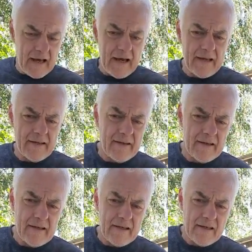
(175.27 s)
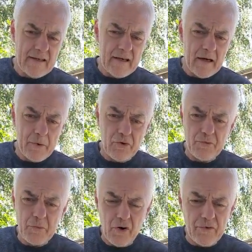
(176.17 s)
And I bought
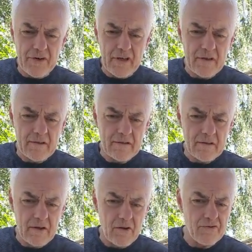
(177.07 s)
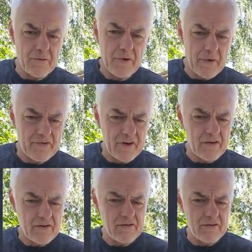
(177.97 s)
some coffee, got some
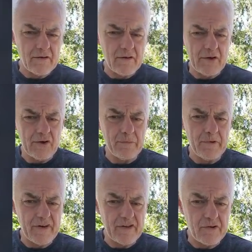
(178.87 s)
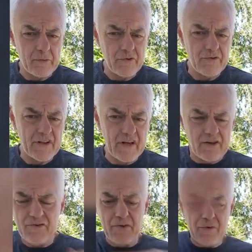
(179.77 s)
croissants, all my vegetables for the
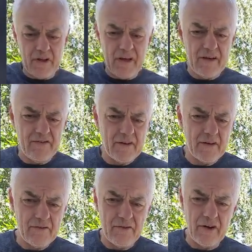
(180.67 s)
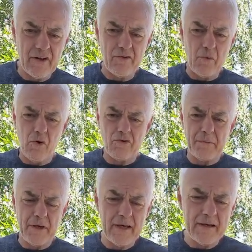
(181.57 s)
next few days. Sorry, there's a
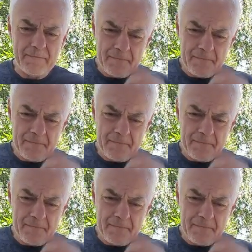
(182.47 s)
wasp here.